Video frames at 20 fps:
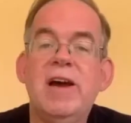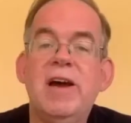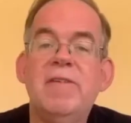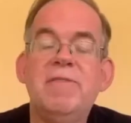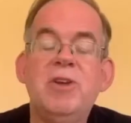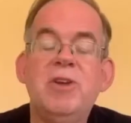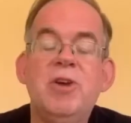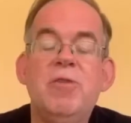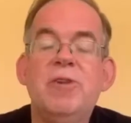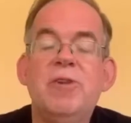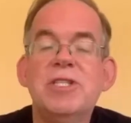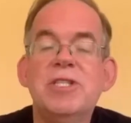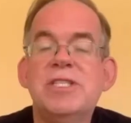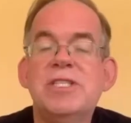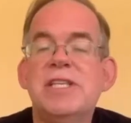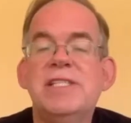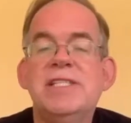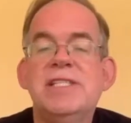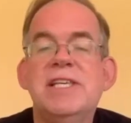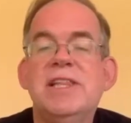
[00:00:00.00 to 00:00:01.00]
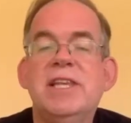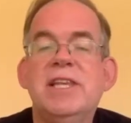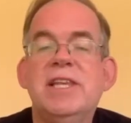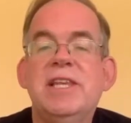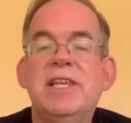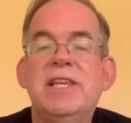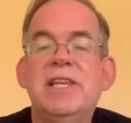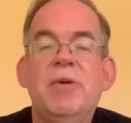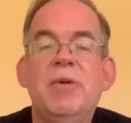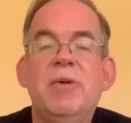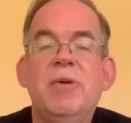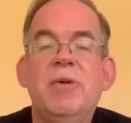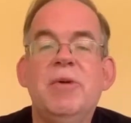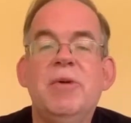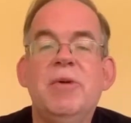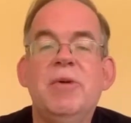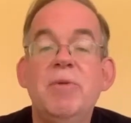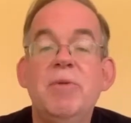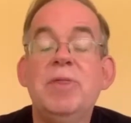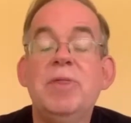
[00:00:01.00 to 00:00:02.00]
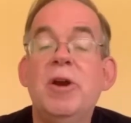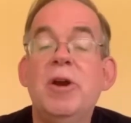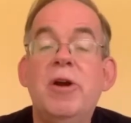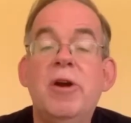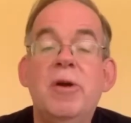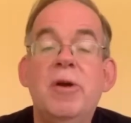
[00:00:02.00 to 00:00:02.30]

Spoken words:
universities in the US, but there are